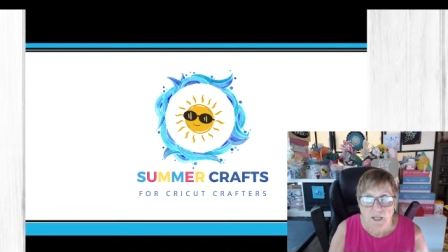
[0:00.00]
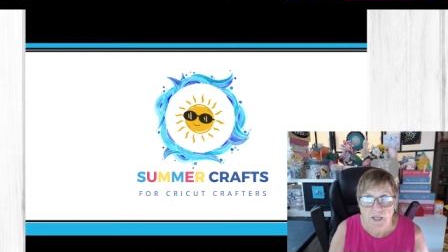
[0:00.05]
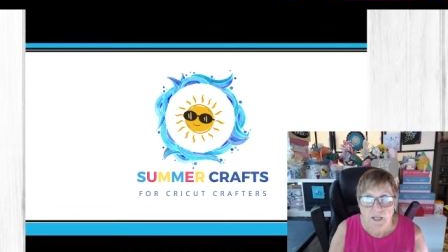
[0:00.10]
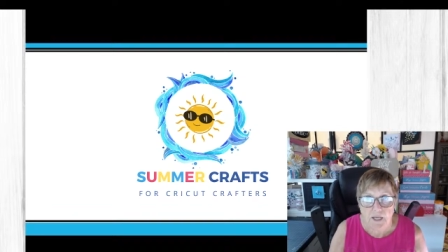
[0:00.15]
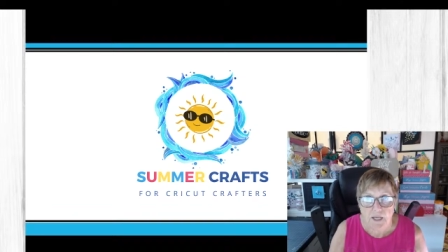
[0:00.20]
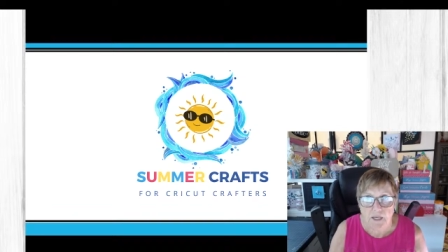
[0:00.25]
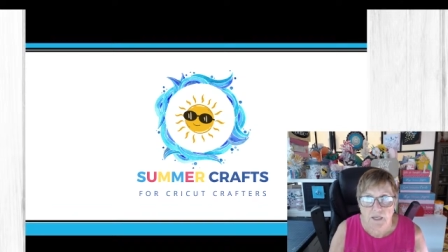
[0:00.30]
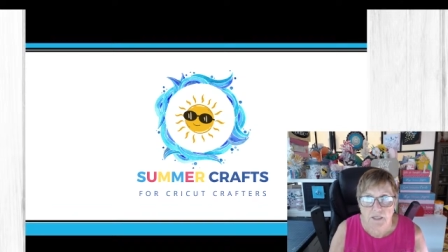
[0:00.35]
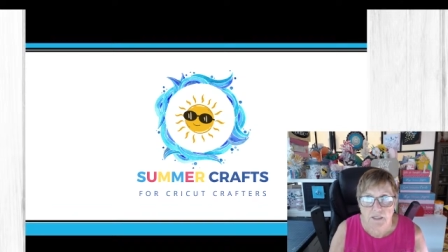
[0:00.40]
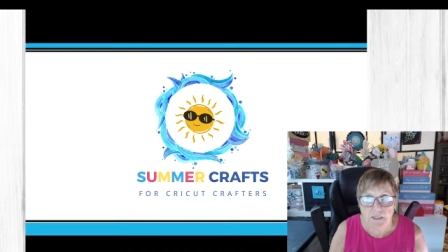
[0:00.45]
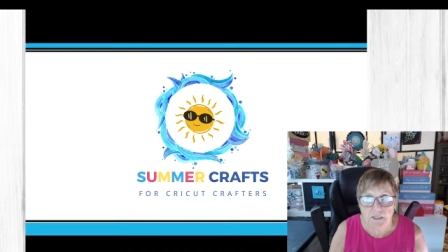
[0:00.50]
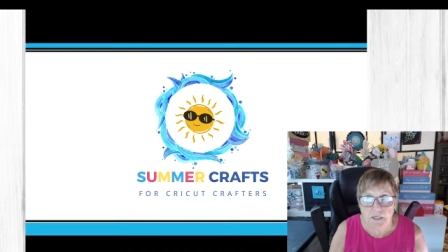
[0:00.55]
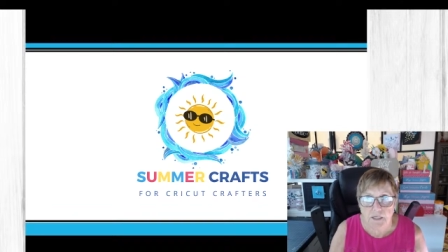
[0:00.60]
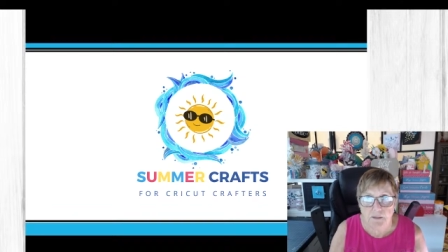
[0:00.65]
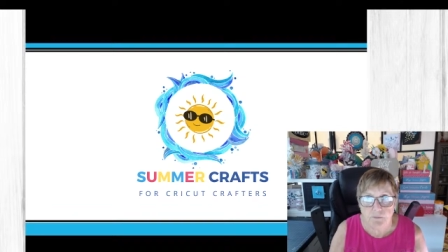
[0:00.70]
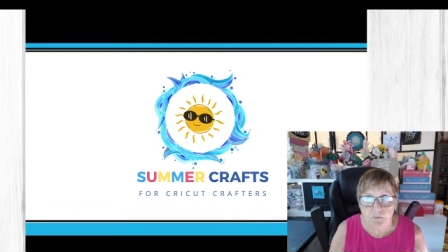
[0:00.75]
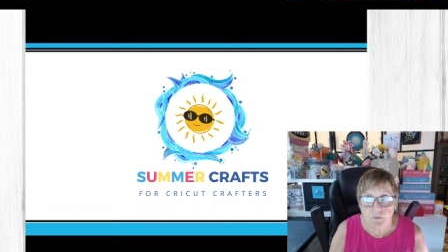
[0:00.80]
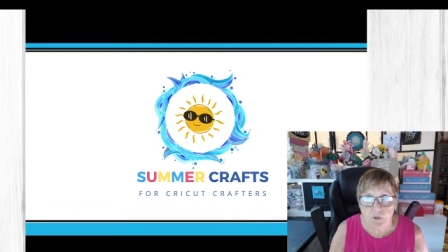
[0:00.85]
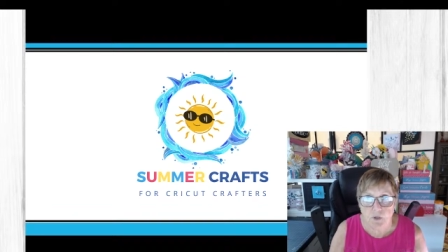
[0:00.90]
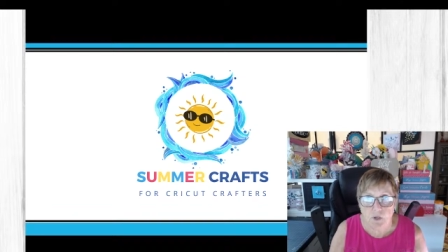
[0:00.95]
And
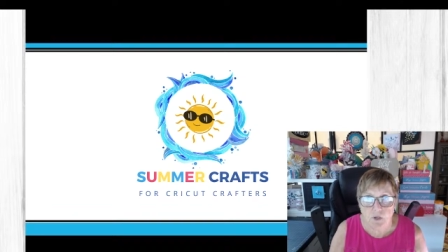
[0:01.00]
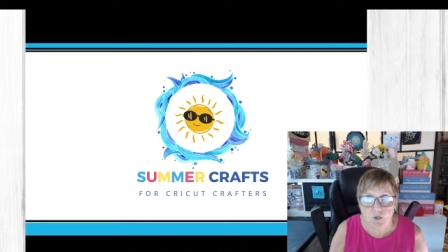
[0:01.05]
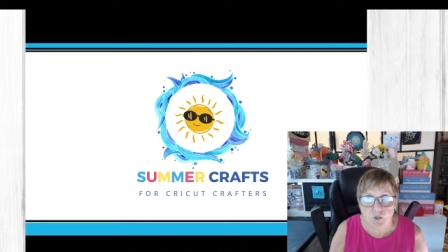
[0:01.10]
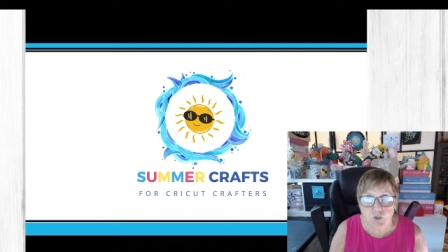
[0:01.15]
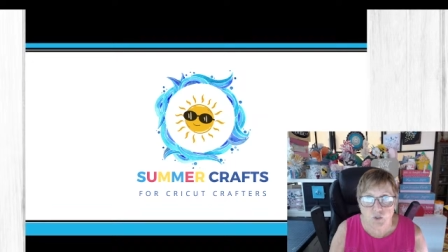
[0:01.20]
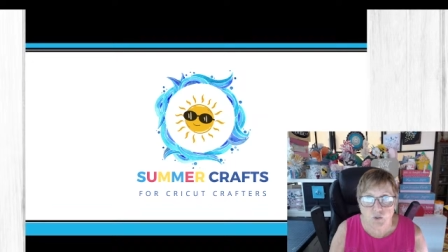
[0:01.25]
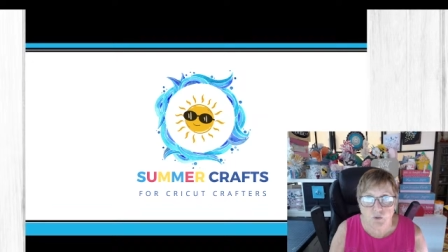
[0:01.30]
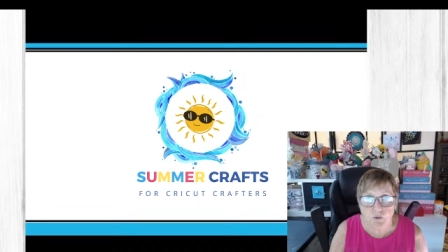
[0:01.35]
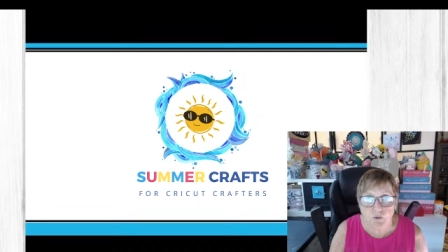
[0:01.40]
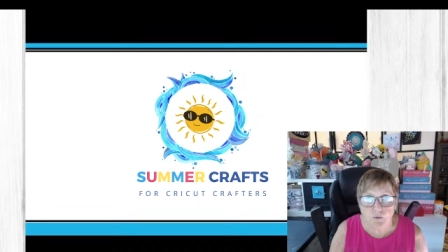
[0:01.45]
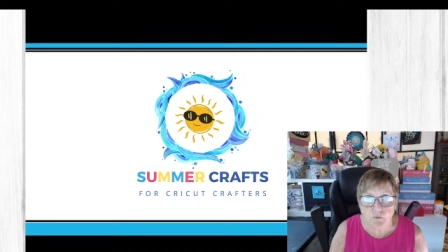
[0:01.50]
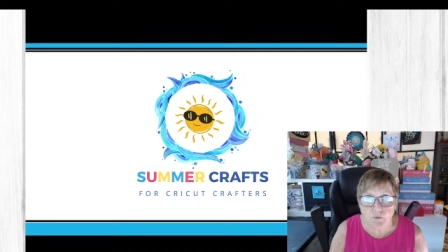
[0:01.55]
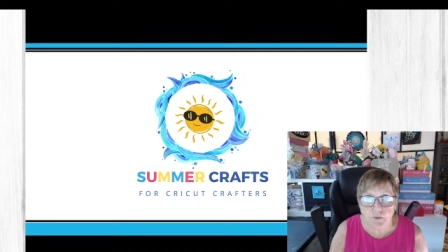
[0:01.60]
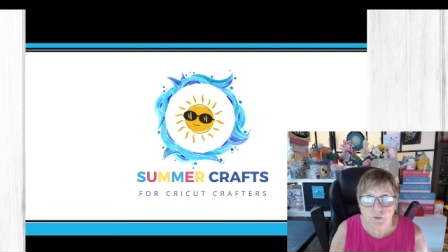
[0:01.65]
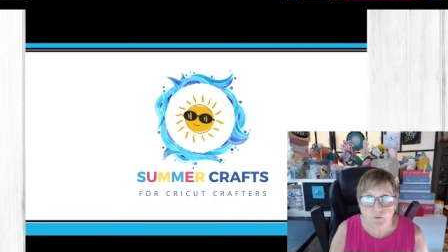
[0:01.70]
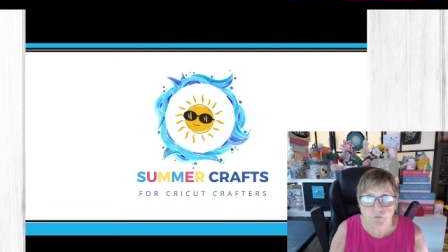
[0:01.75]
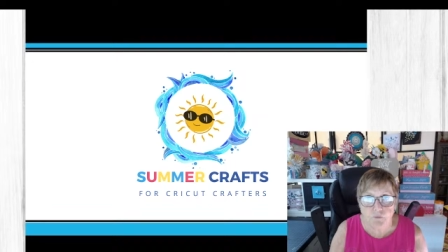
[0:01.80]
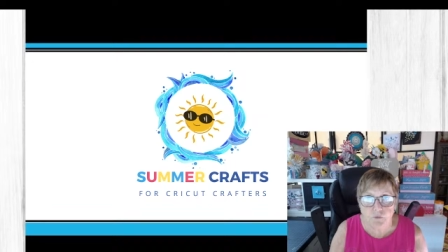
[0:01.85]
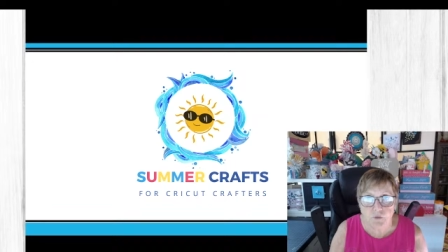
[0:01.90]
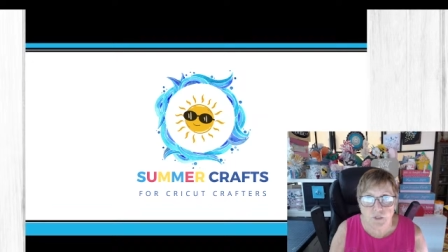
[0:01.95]
I'm not sure
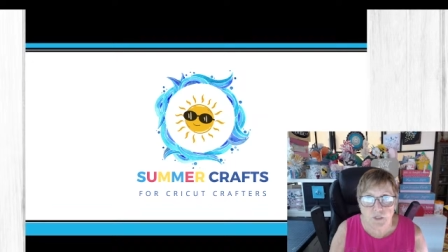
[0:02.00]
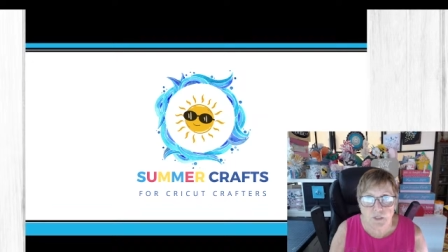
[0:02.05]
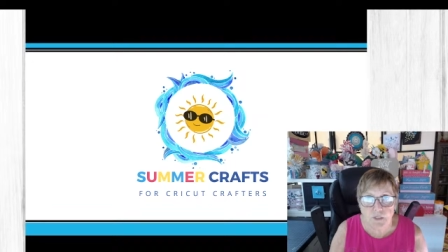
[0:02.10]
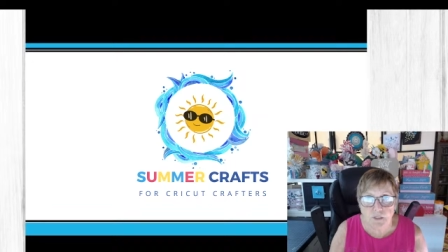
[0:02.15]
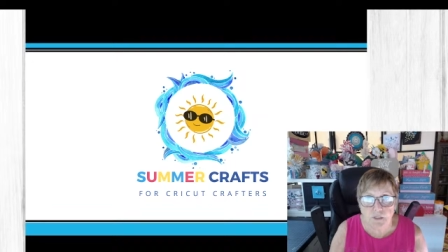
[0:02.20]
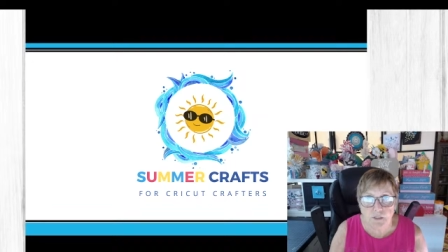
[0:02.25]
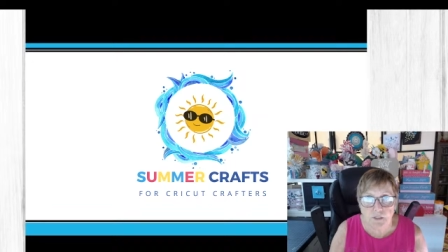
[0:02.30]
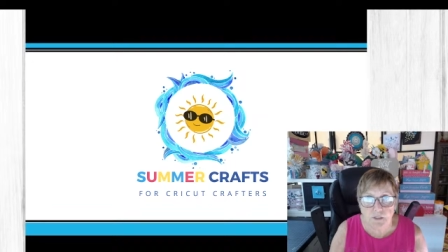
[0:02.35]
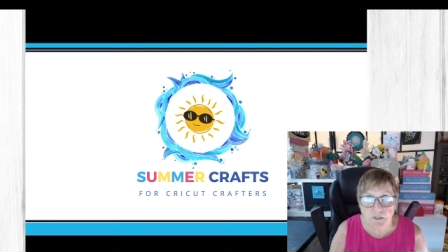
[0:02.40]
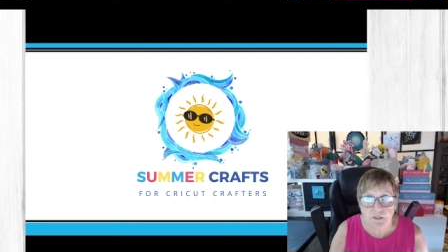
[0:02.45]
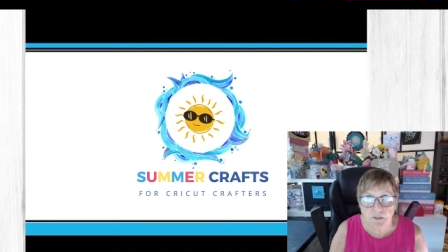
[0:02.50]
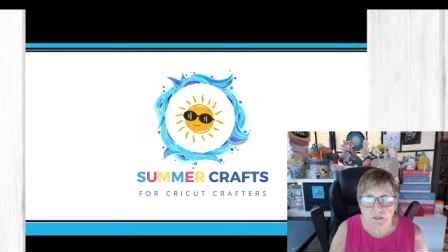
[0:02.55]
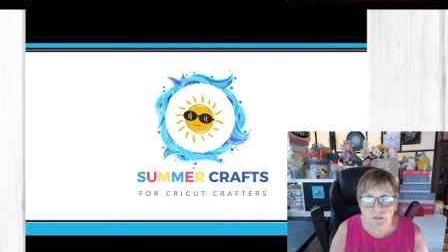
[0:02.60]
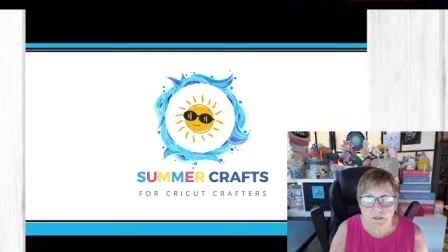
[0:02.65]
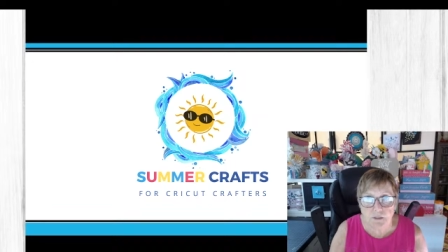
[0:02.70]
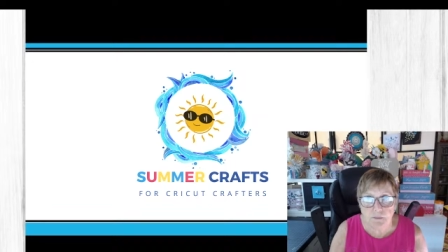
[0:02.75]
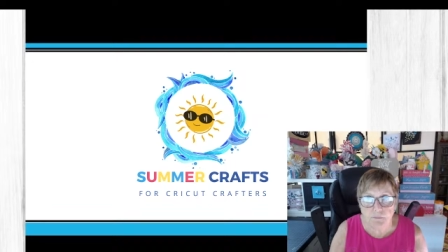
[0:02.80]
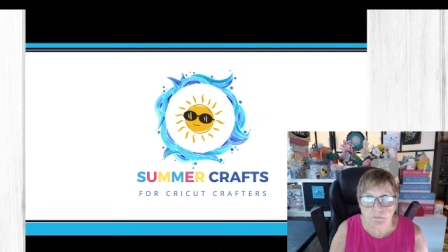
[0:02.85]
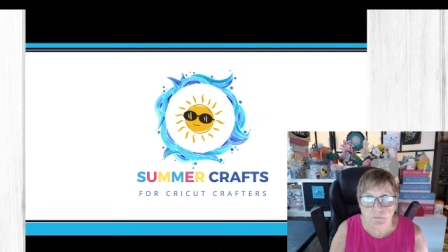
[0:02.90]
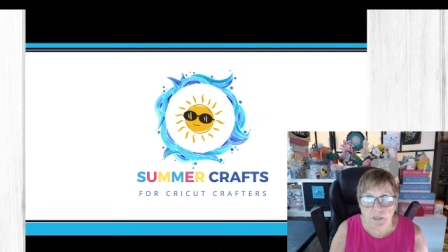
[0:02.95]
if Tika is